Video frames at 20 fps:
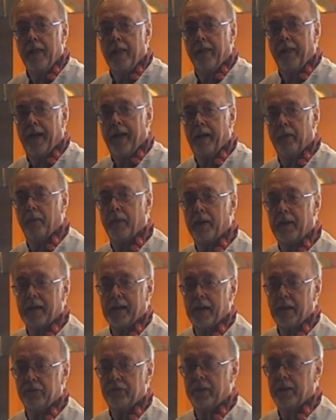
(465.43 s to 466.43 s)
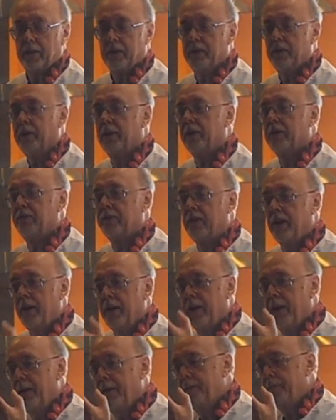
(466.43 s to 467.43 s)
That way, as it cooks,
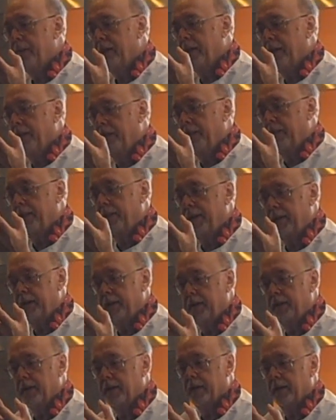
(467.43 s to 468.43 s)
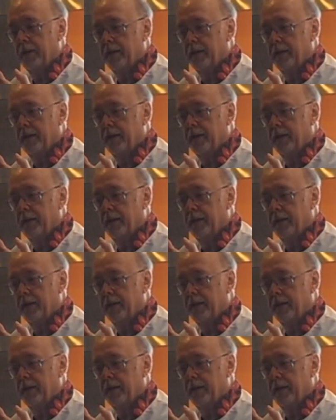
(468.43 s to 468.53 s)
the